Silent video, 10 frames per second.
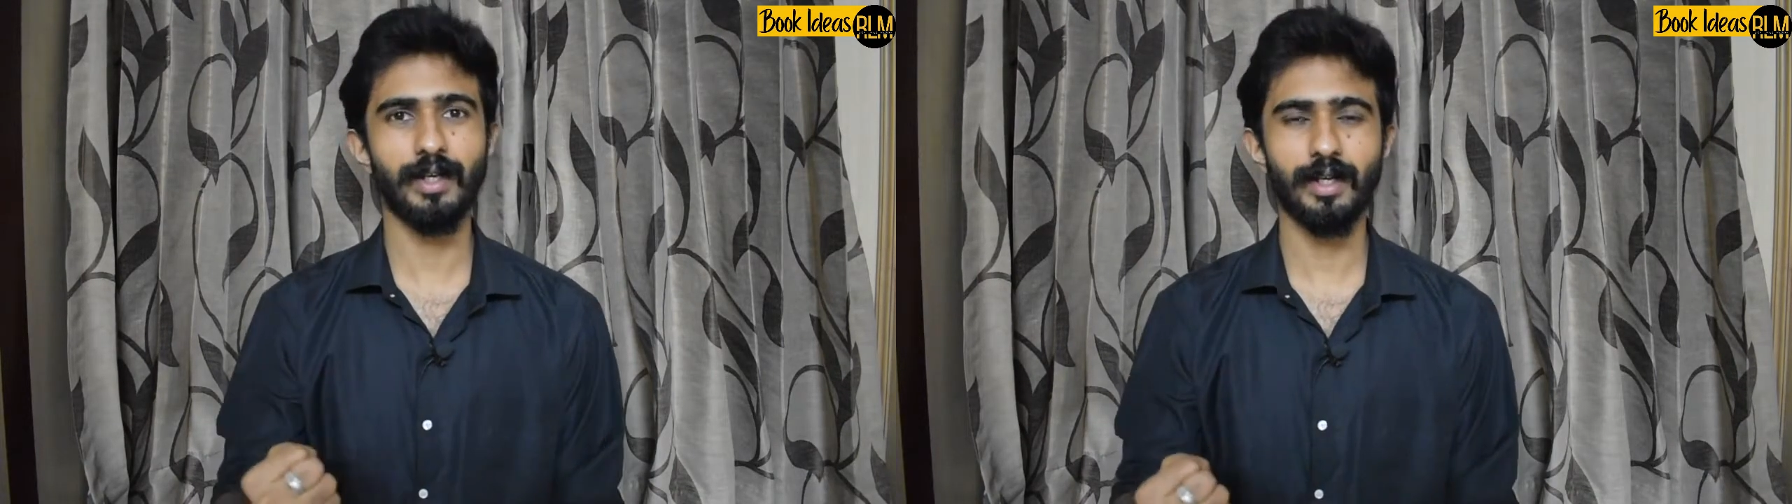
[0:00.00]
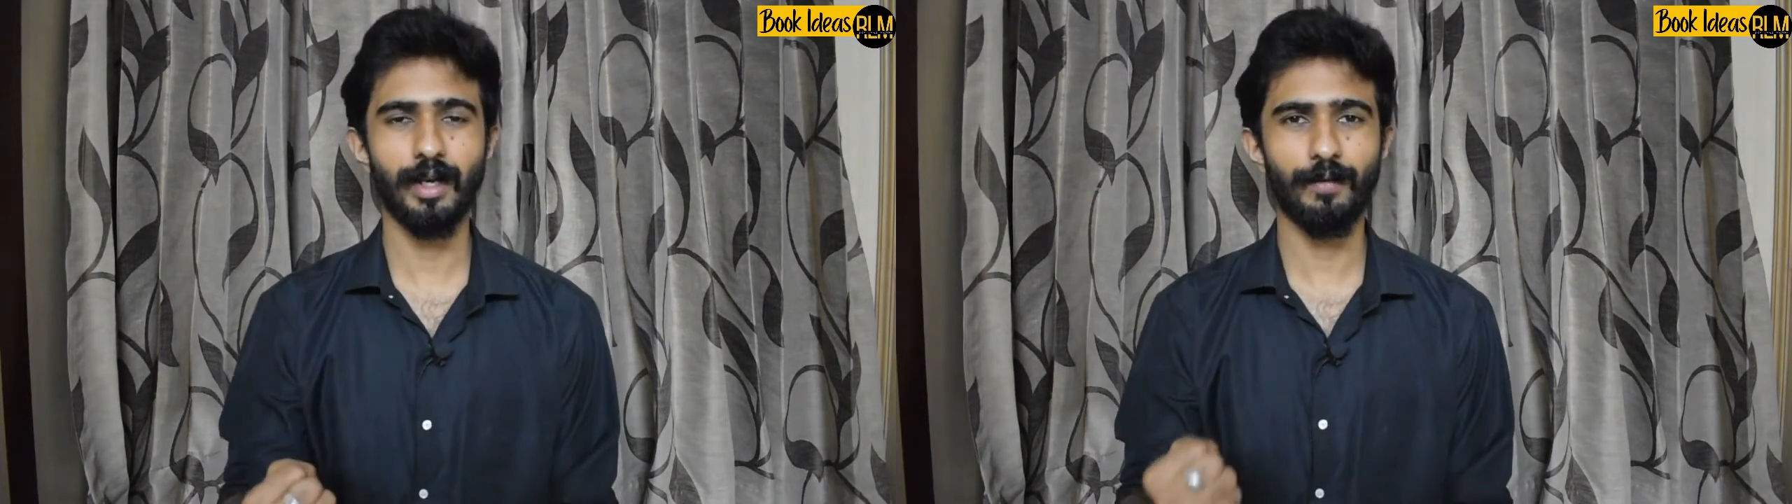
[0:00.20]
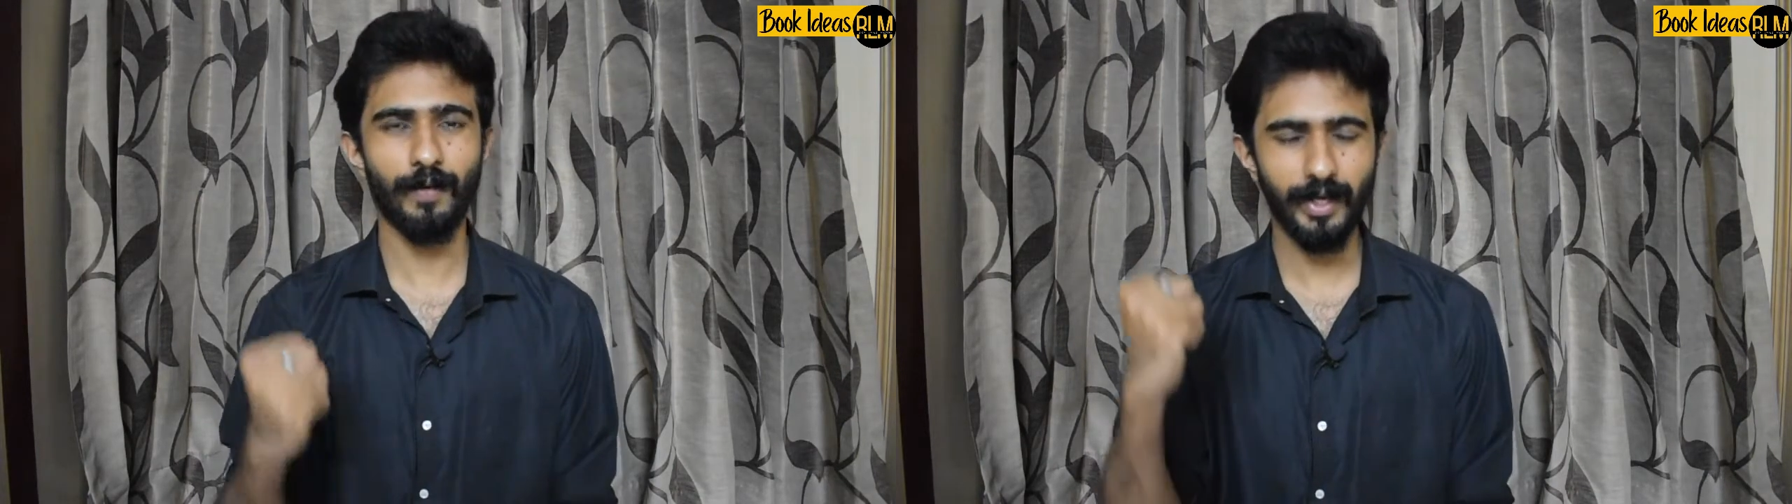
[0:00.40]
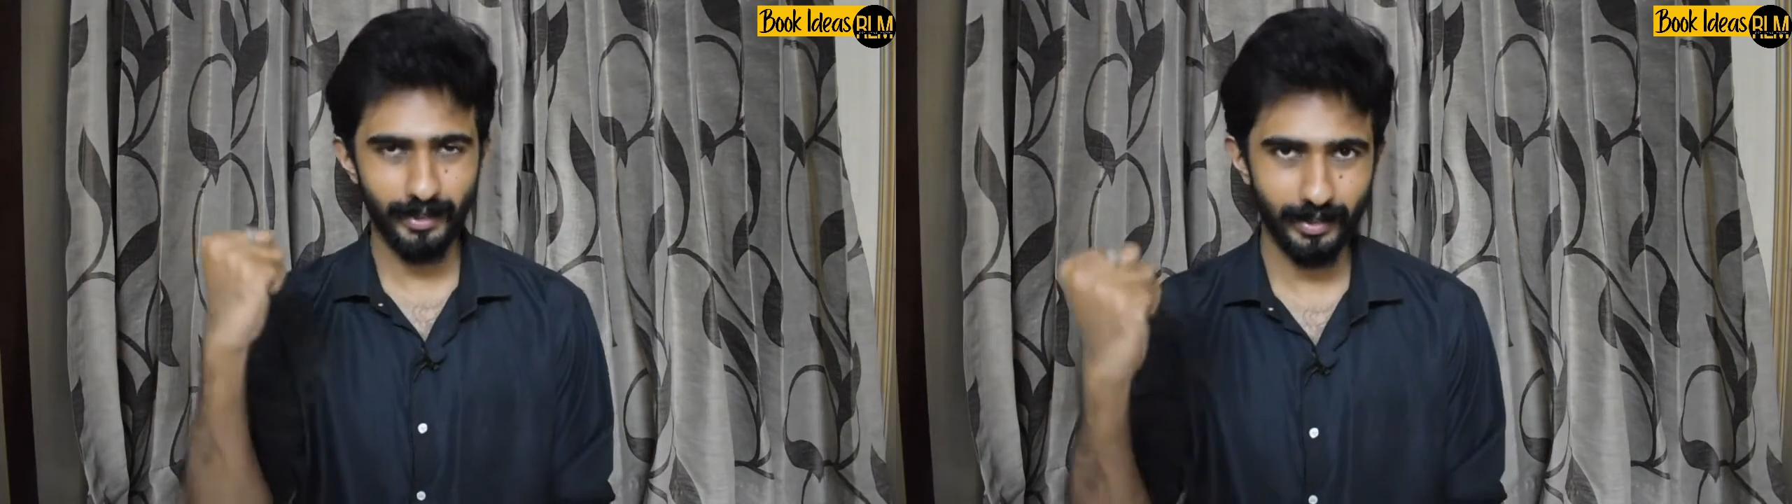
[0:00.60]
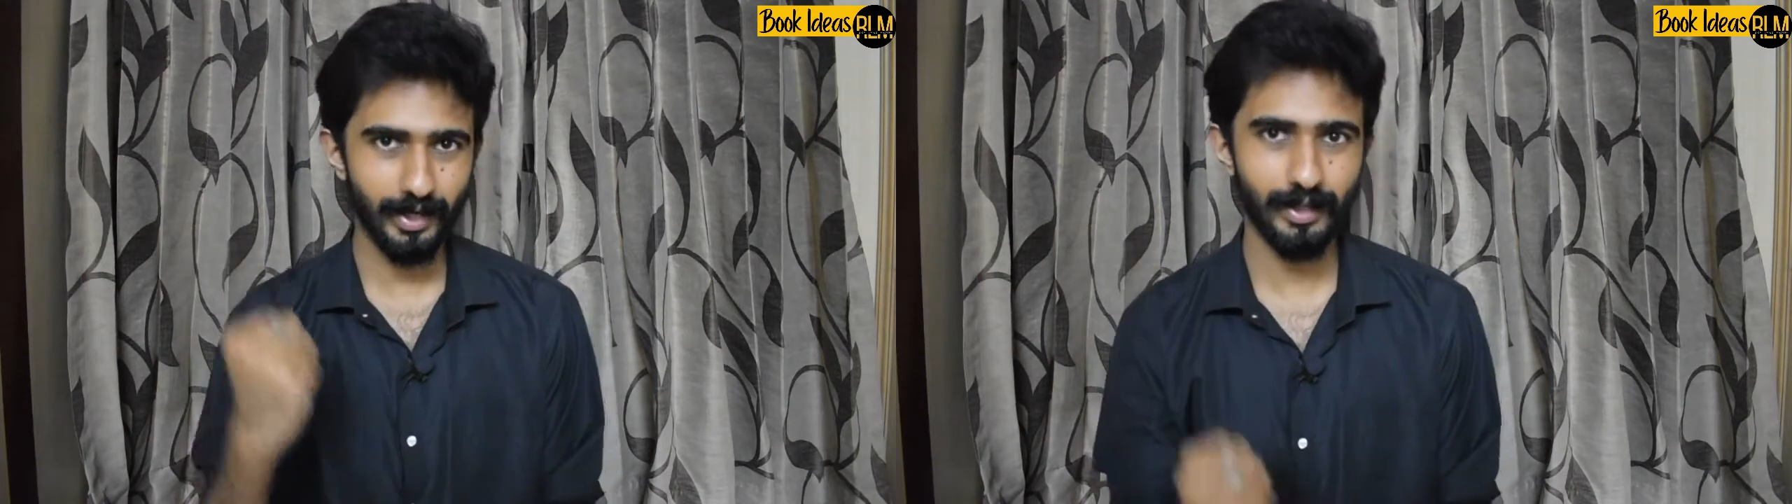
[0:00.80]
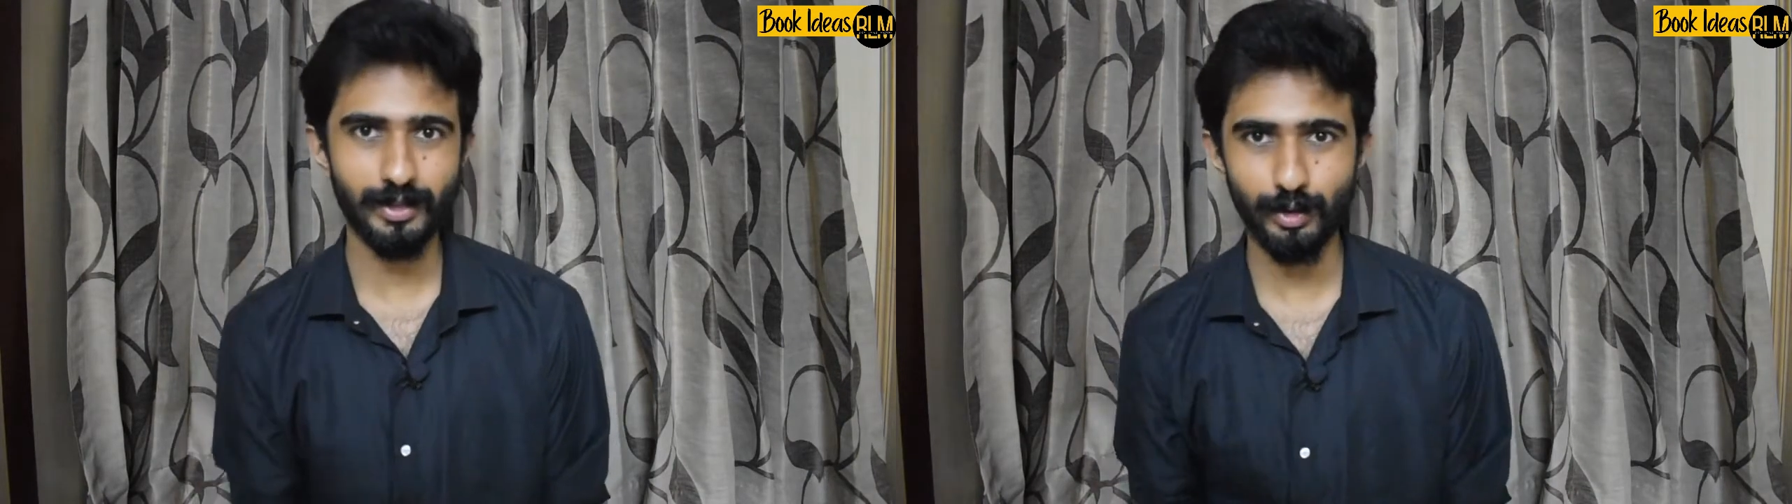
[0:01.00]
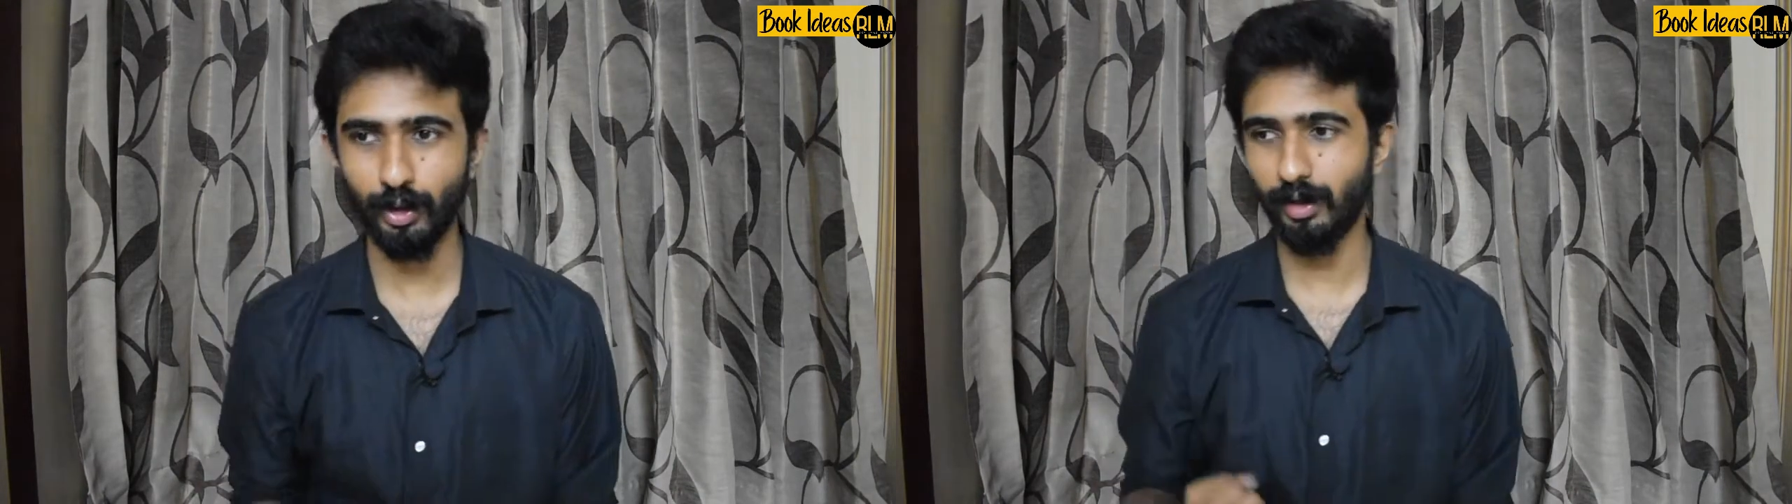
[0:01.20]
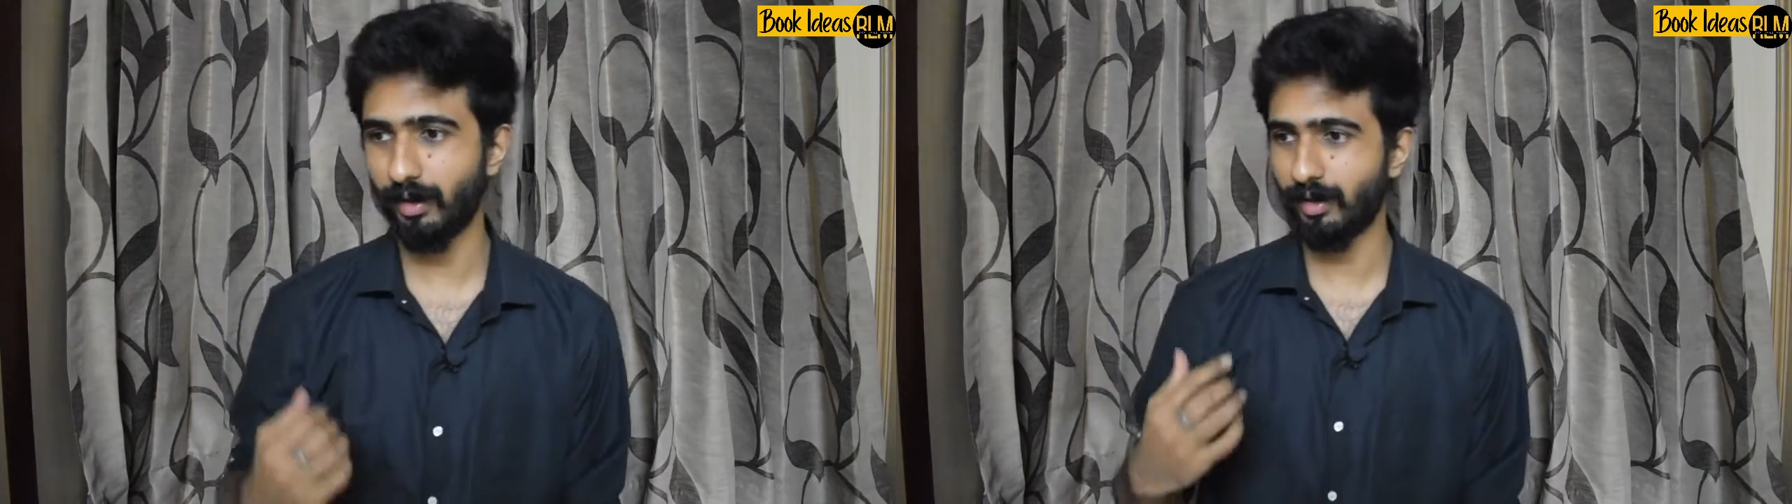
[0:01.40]
ag- fight against,
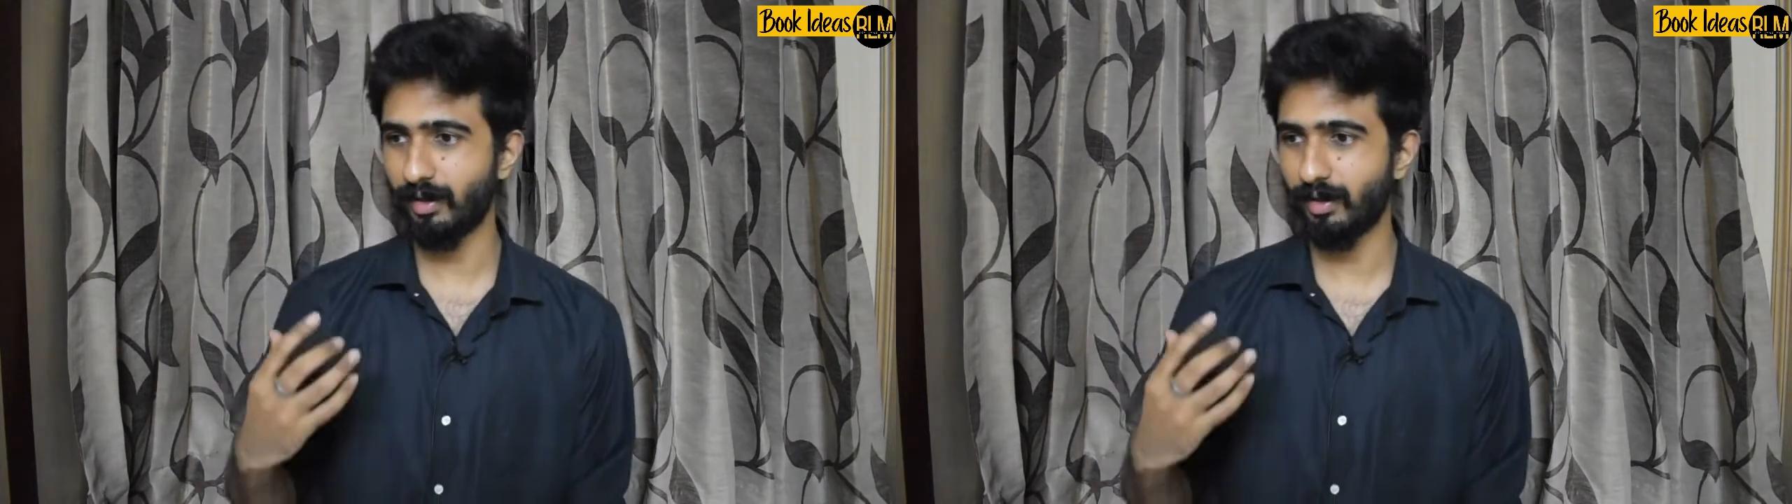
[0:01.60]
or